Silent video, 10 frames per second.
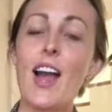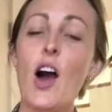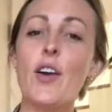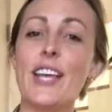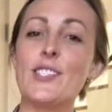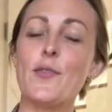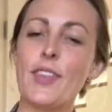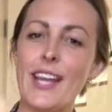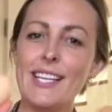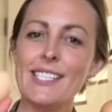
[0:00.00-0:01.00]
Okay, so for
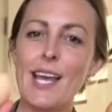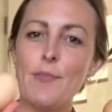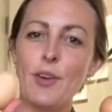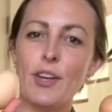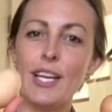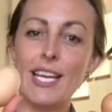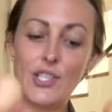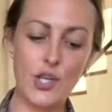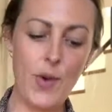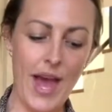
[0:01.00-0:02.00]
the next step, you're going to need
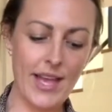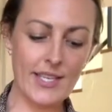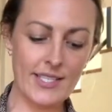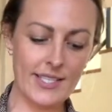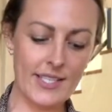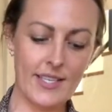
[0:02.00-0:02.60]
2 eggs.